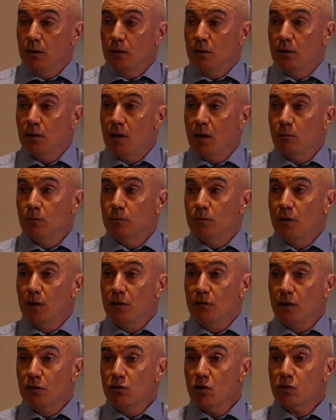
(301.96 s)
You know,
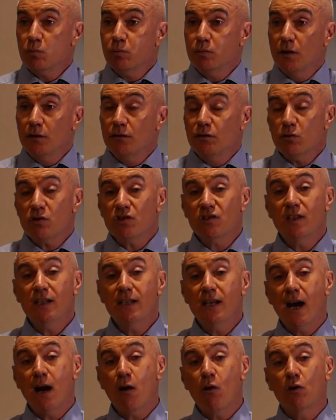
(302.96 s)
they just
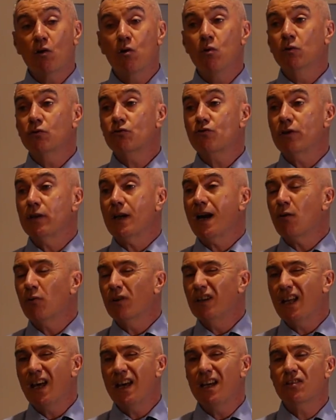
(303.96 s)
see our country,
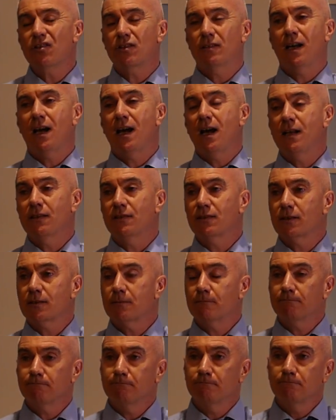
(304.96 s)
our nation
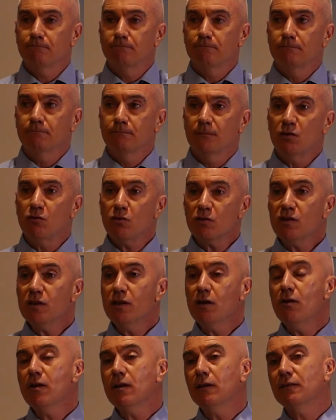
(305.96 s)
as, they just
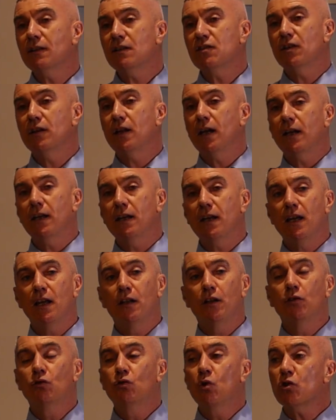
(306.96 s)
see Ireland as an
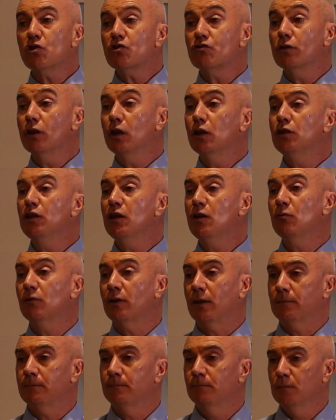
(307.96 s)
industrial
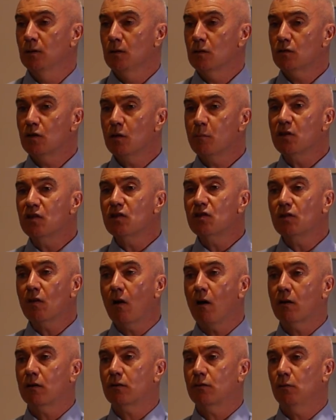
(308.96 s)
unit to be
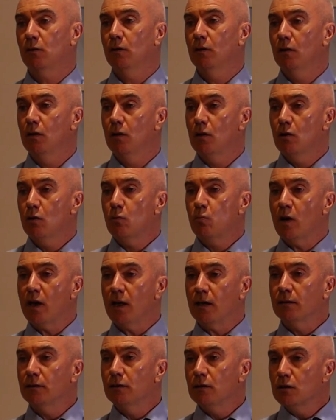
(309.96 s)
stocked
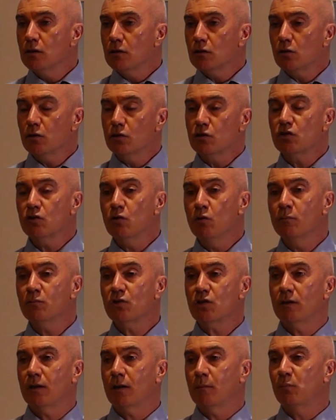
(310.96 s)
with
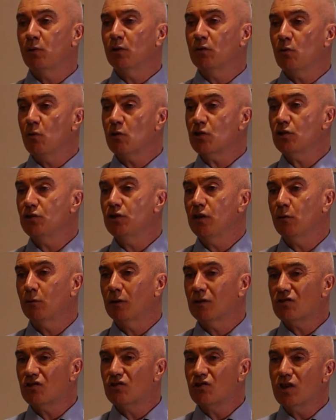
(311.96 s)
consumption and production
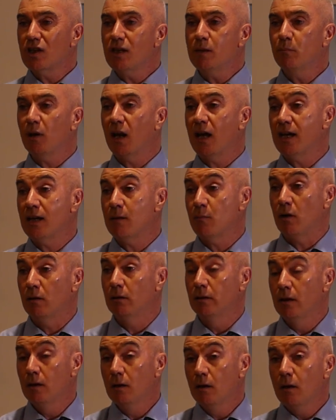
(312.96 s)
units, cheap labour.
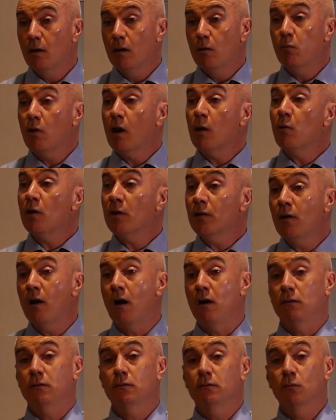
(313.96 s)
Well, we're
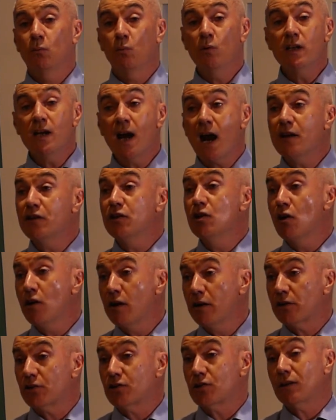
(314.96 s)
not. We are the
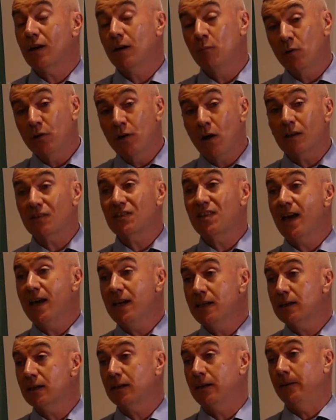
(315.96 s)
Irish, and we're not
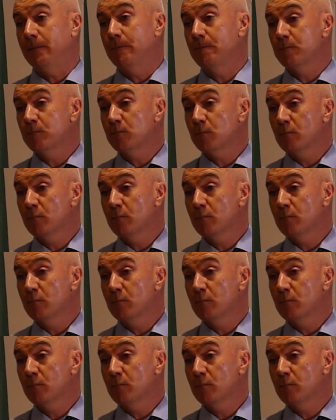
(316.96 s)
taking it.